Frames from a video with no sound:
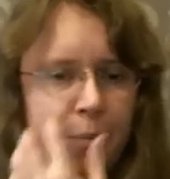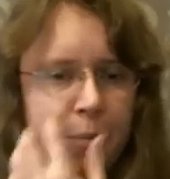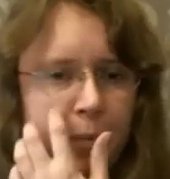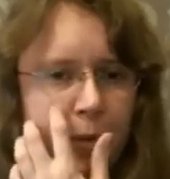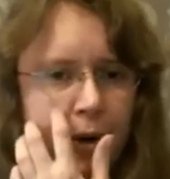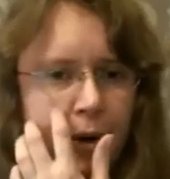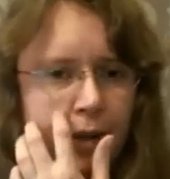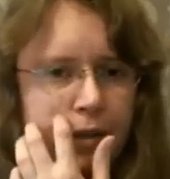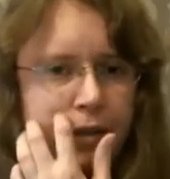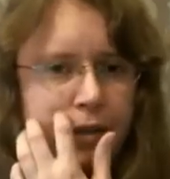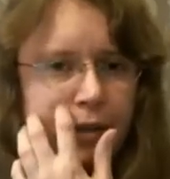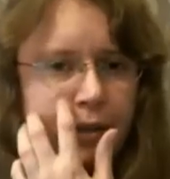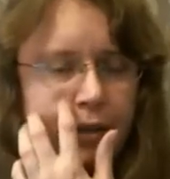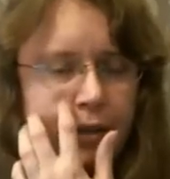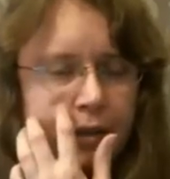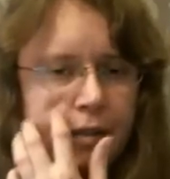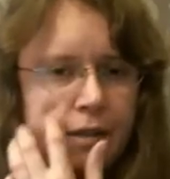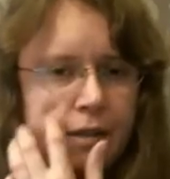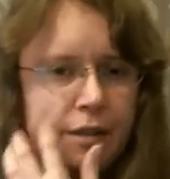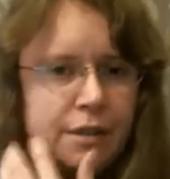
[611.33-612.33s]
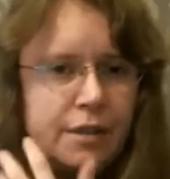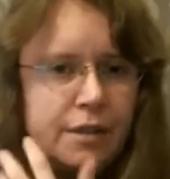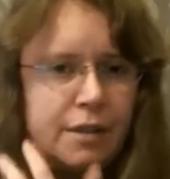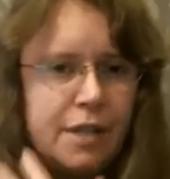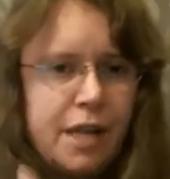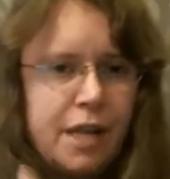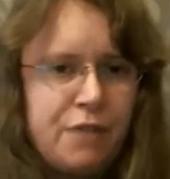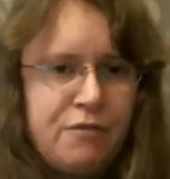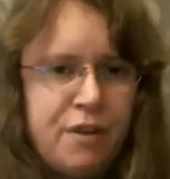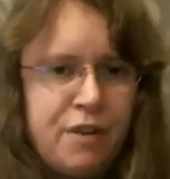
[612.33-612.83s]
but
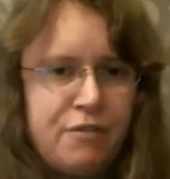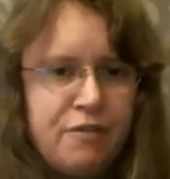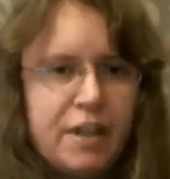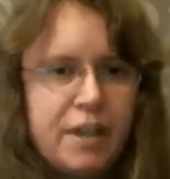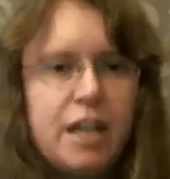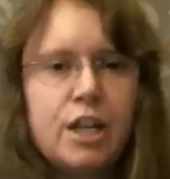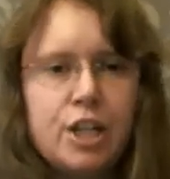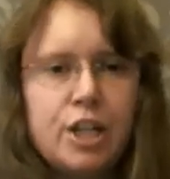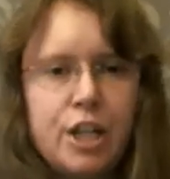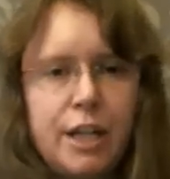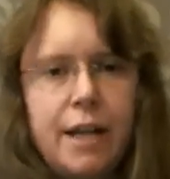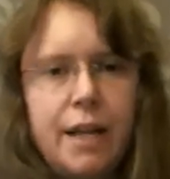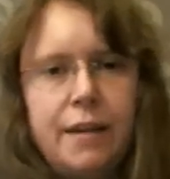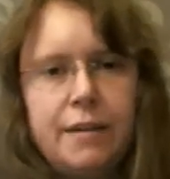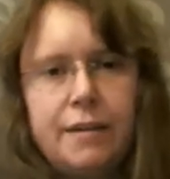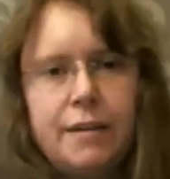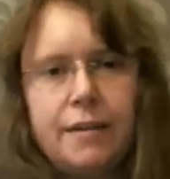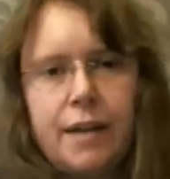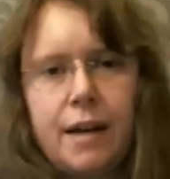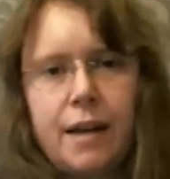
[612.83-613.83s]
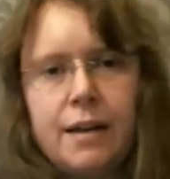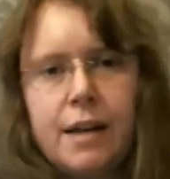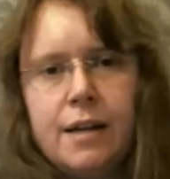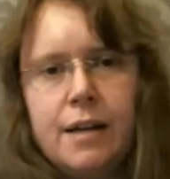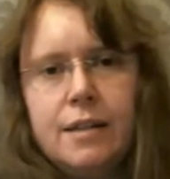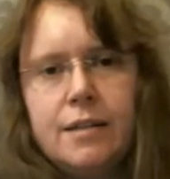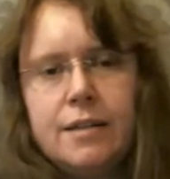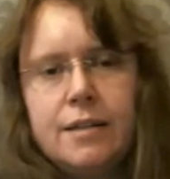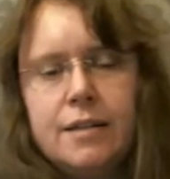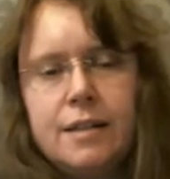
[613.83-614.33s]
if I finish this and
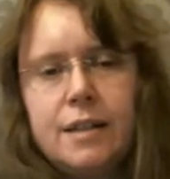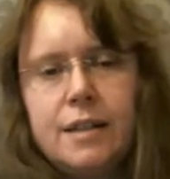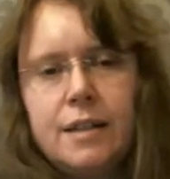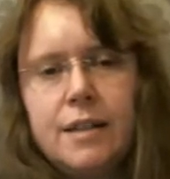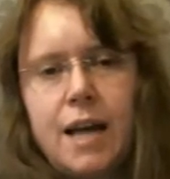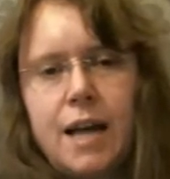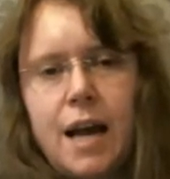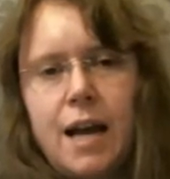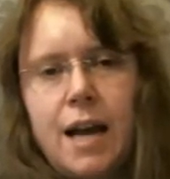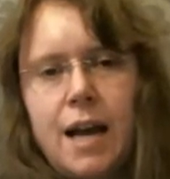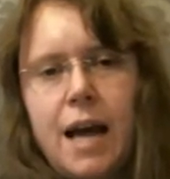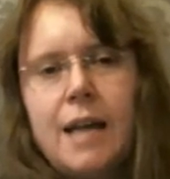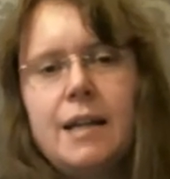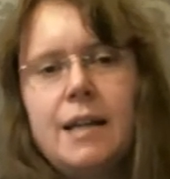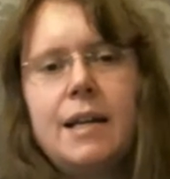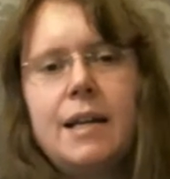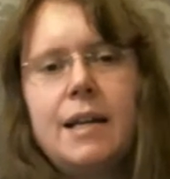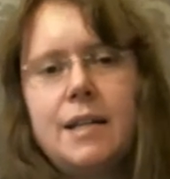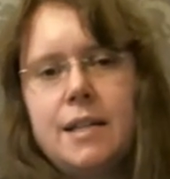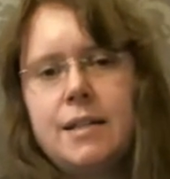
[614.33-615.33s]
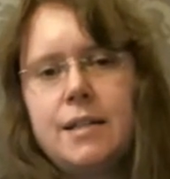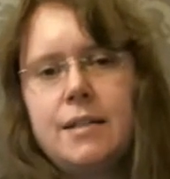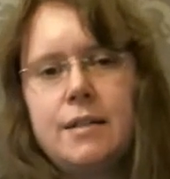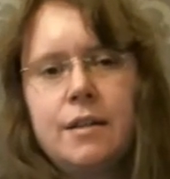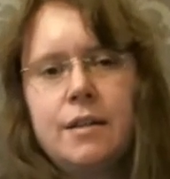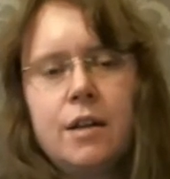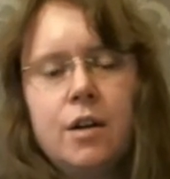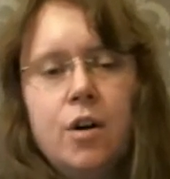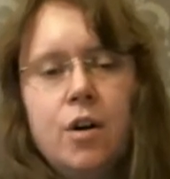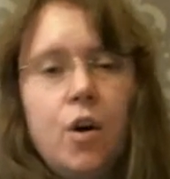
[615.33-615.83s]
then see that I like linen
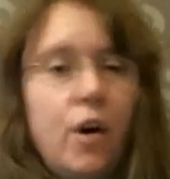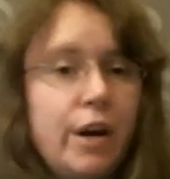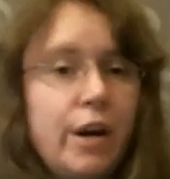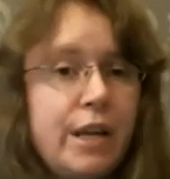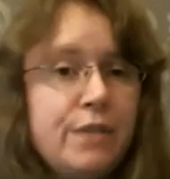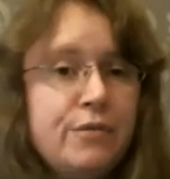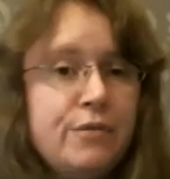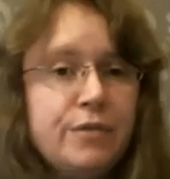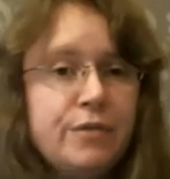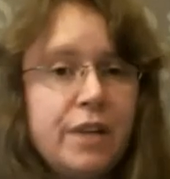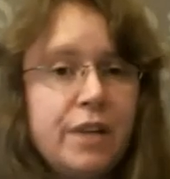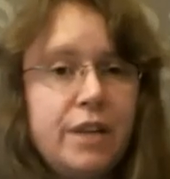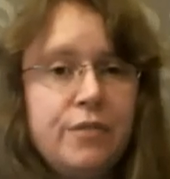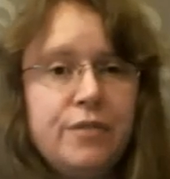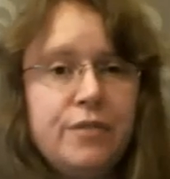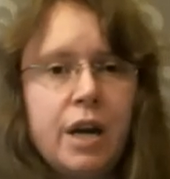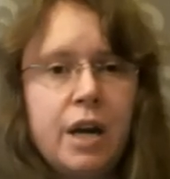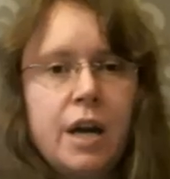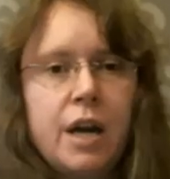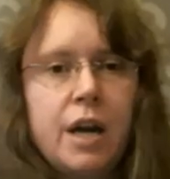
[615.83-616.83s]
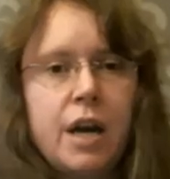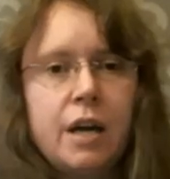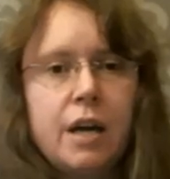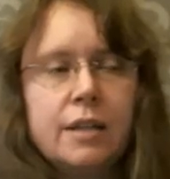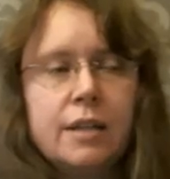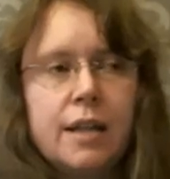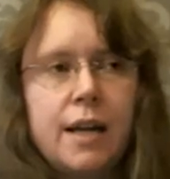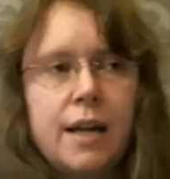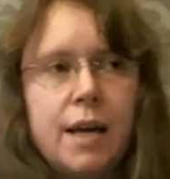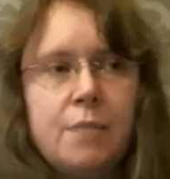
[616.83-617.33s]
or even weave,
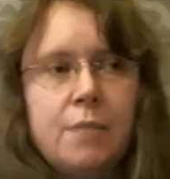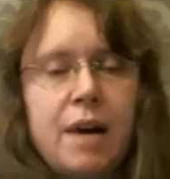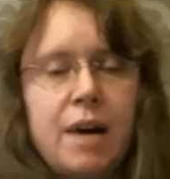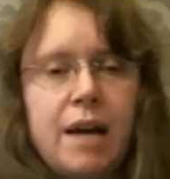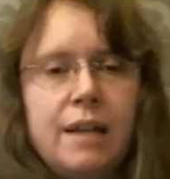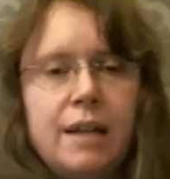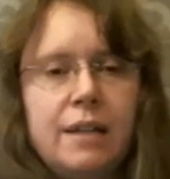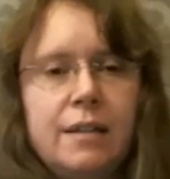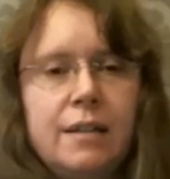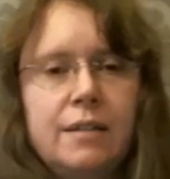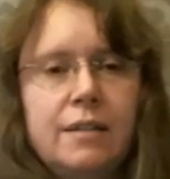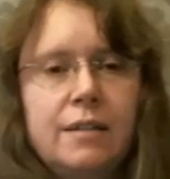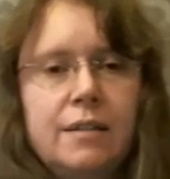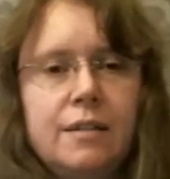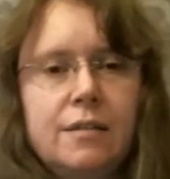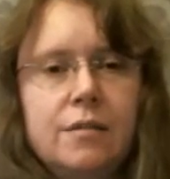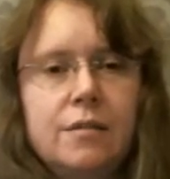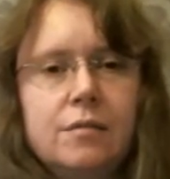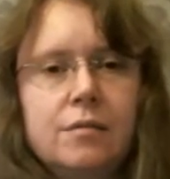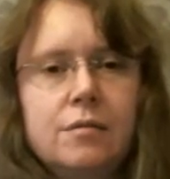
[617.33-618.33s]
then I might